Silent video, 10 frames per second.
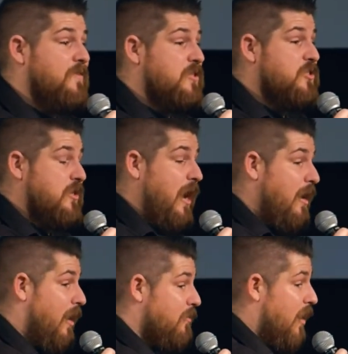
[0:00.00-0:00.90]
to,
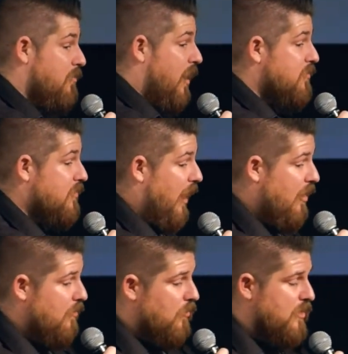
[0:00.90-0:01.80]
I'm, I'm, I'm,
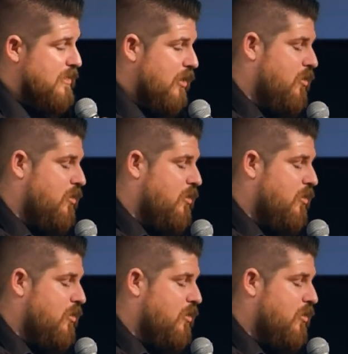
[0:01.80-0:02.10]
I'm what is